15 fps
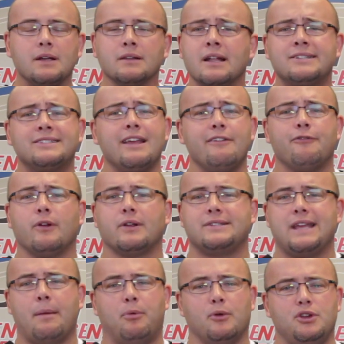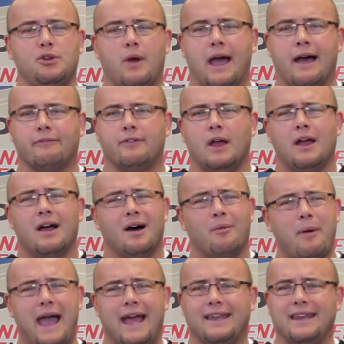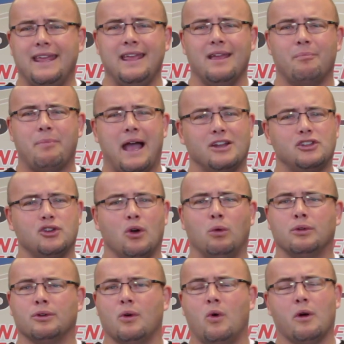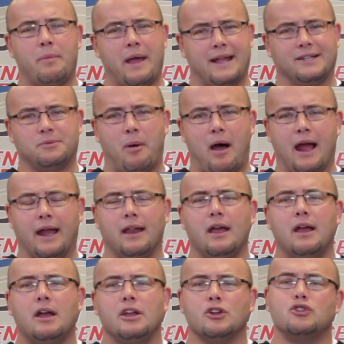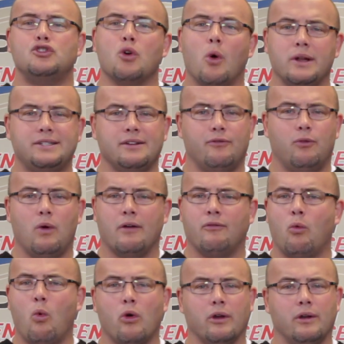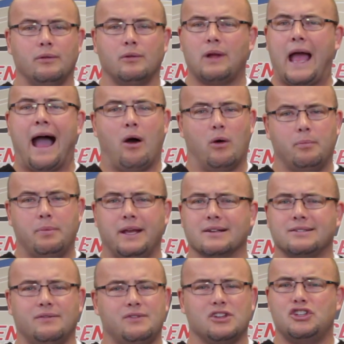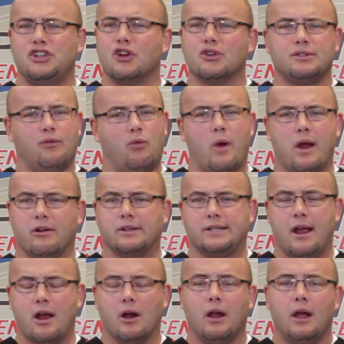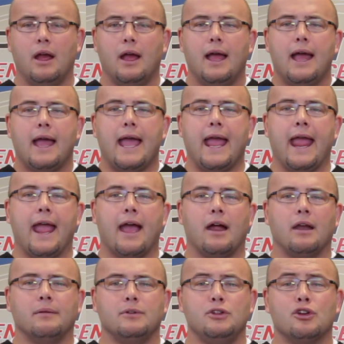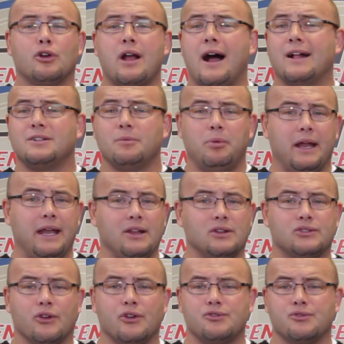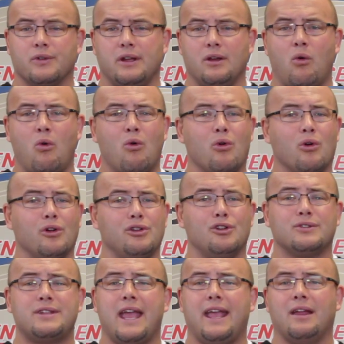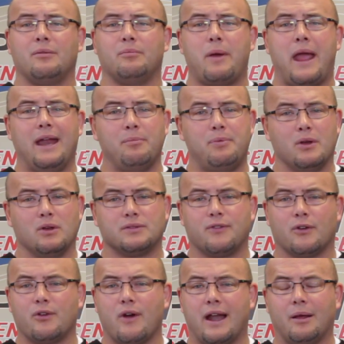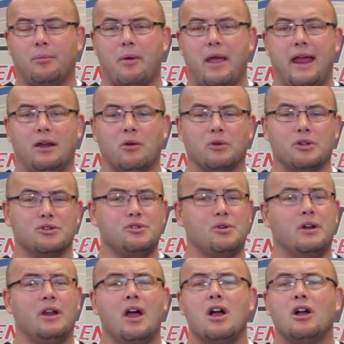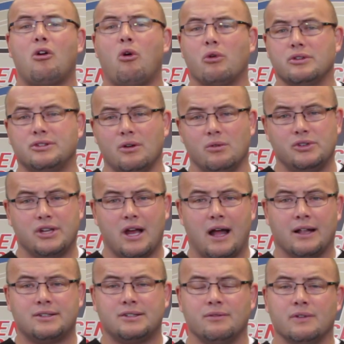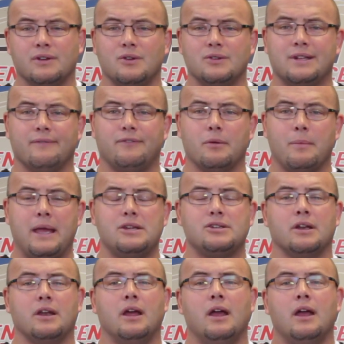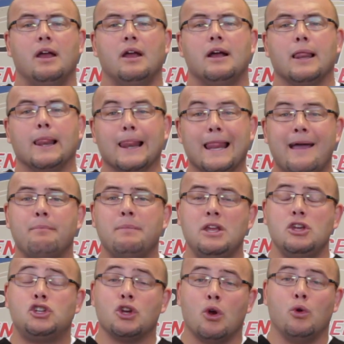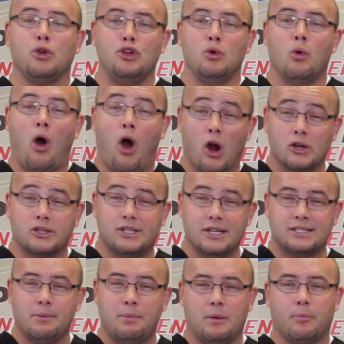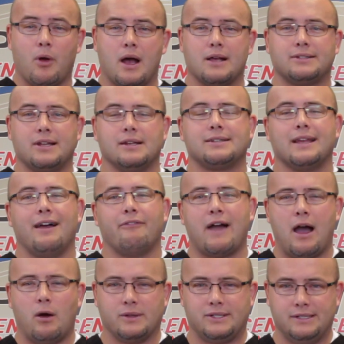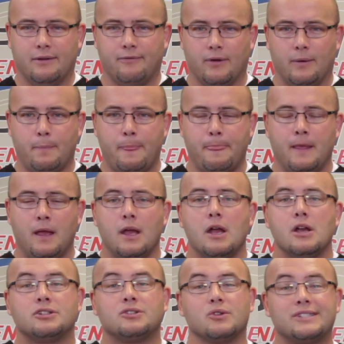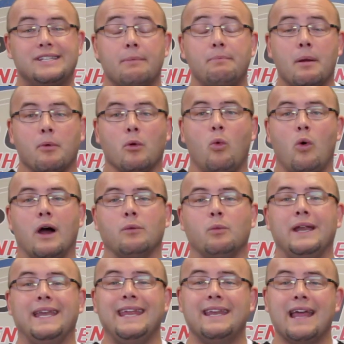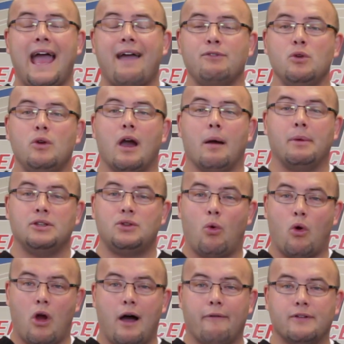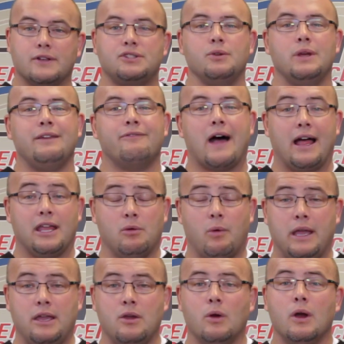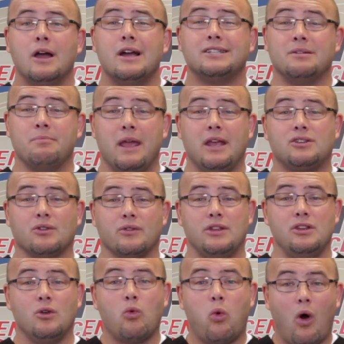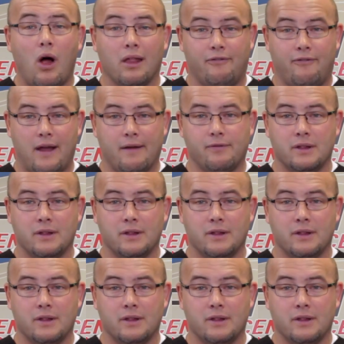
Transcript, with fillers: Let's say, for example, you have a bad knee, a bad shoulder, or a bad spine. Your joints have, have worn out because of just years of wear and tear. And you're contemplating surgery, or you're taking pain pills for chronic pain, or you're doing cortisone shots to reduce inflammation. Let me show you our system and process of how it's different. So, step number one, we need to have you come into our office to evaluate you to make sure that you qualify